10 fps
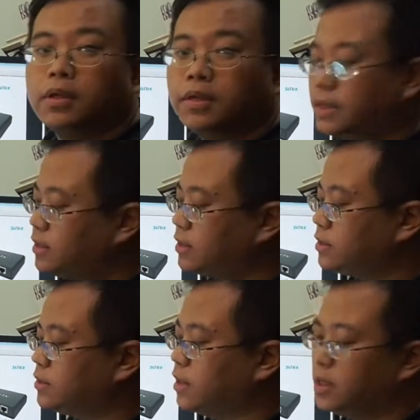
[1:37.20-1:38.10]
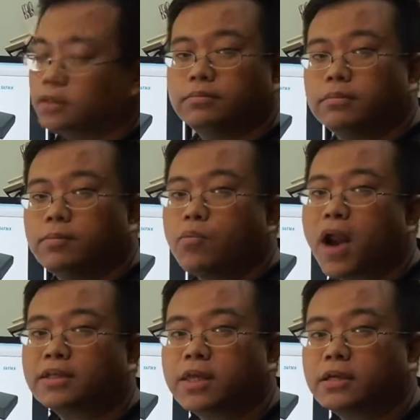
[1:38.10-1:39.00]
It is the
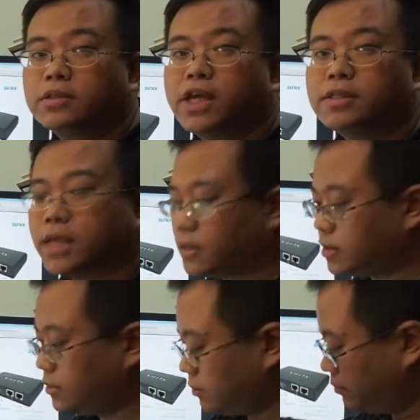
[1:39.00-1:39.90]
plastic chassis.